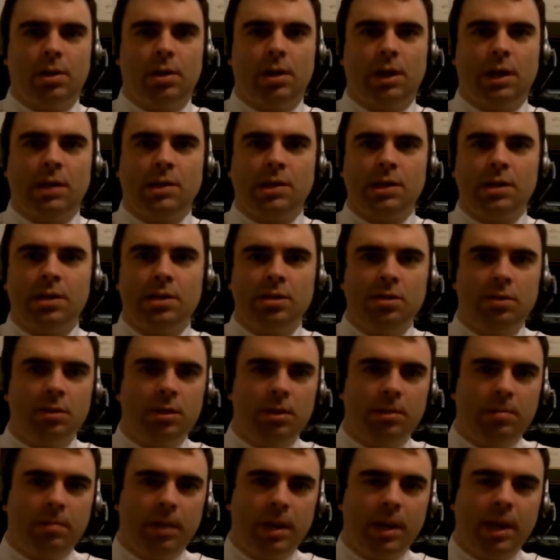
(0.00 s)
as I do in the
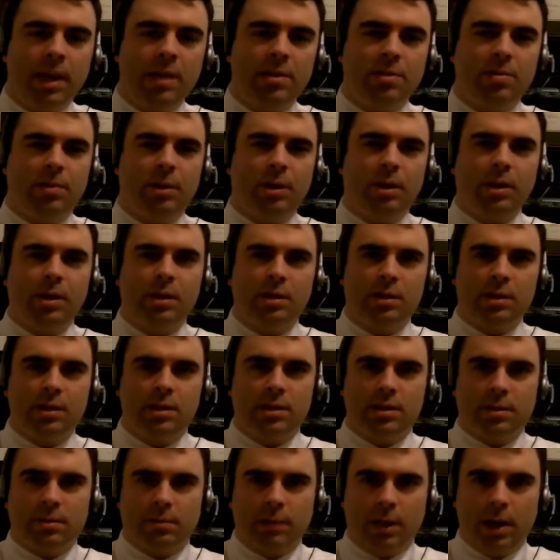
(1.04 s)
big case marketing
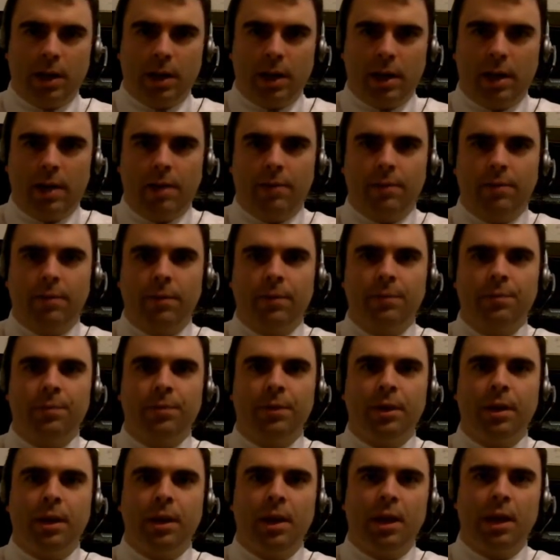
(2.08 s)
system that I have,
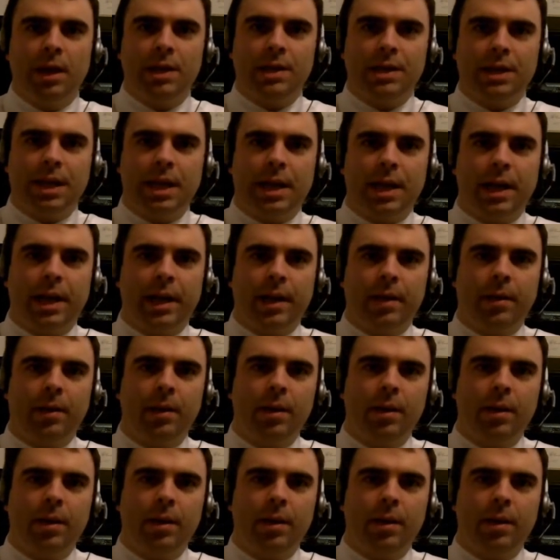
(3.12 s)
is that I